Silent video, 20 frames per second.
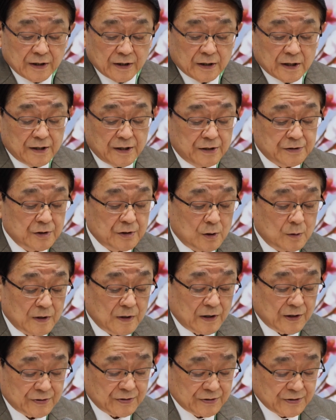in each of
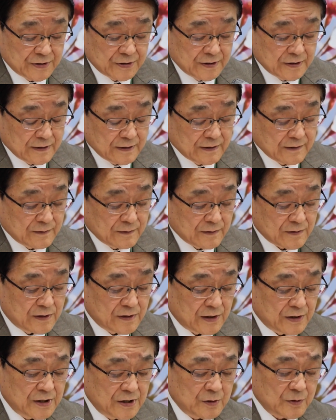us.
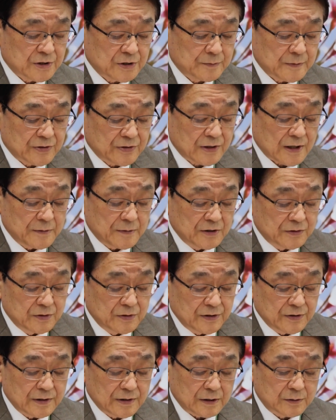The Hiroshima
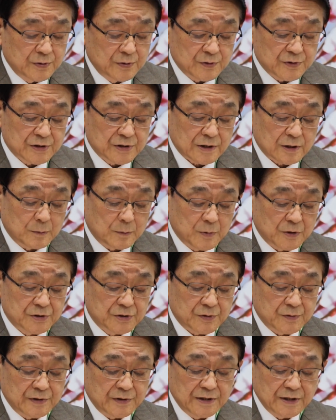Summit is a crucial
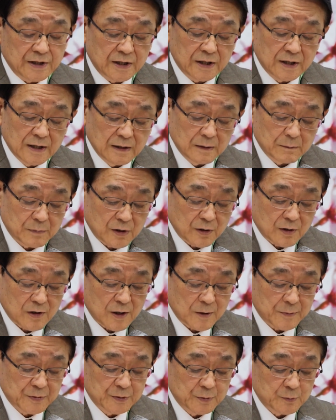opportunity,
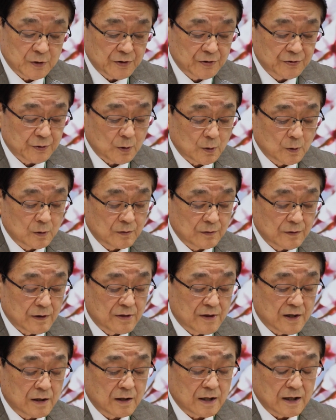perhaps more so
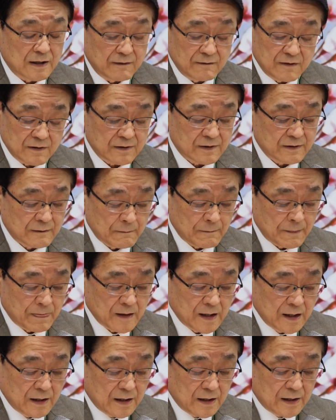than ever.
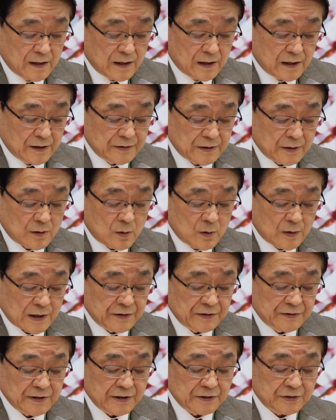As an
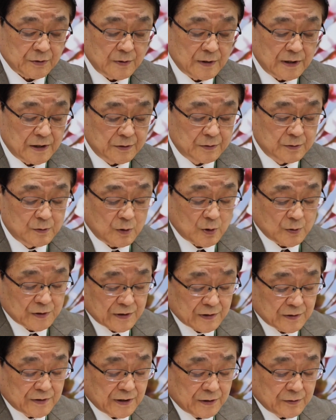organization
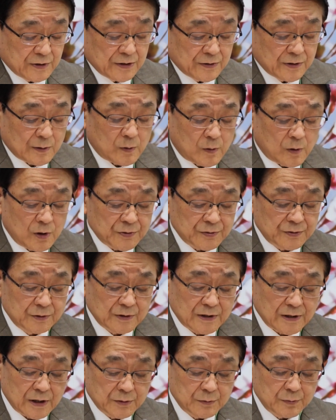headquartered in the
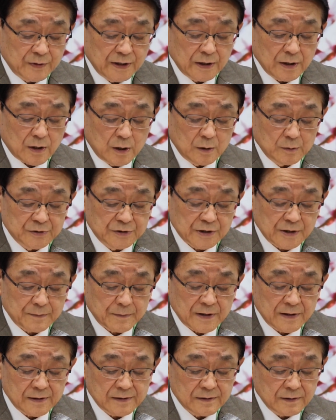host country of
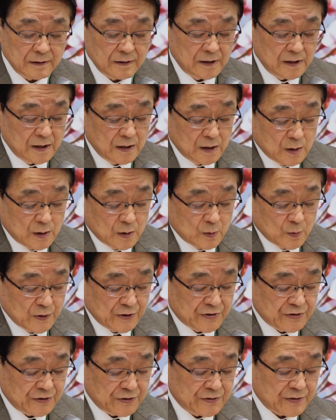Japan,
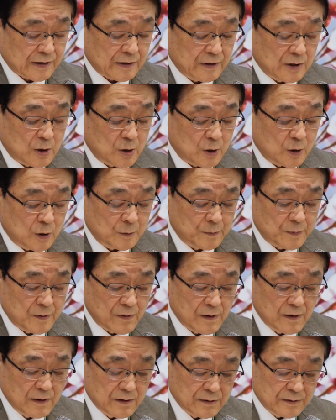we sincerely hope
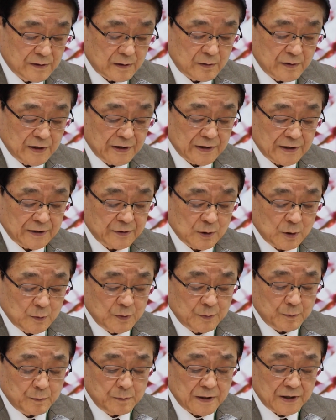the leaders
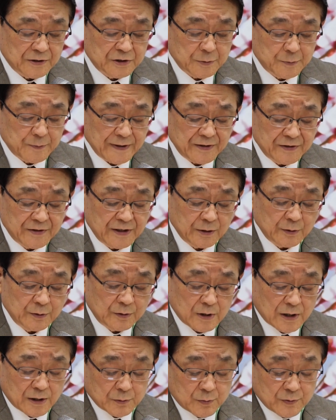of
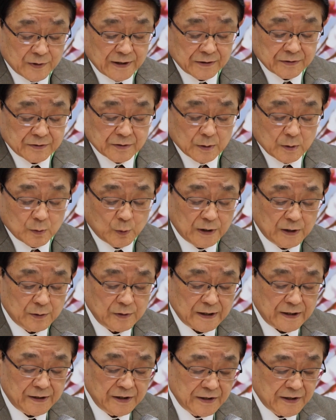participating countries
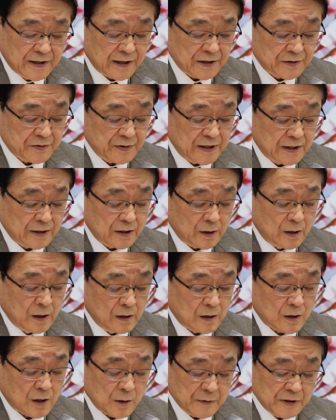will engage in
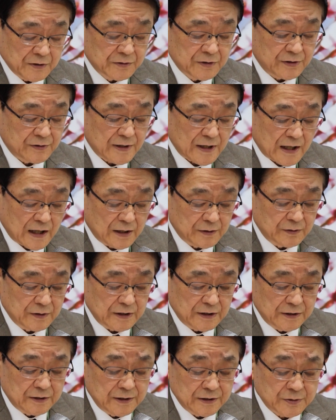committed and
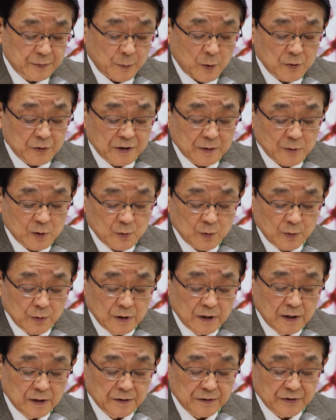responsible
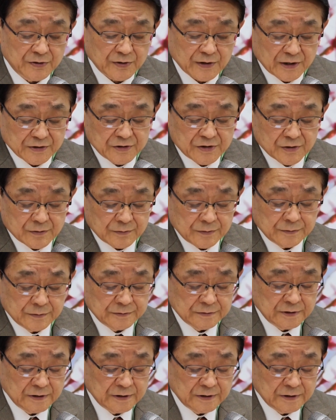discussion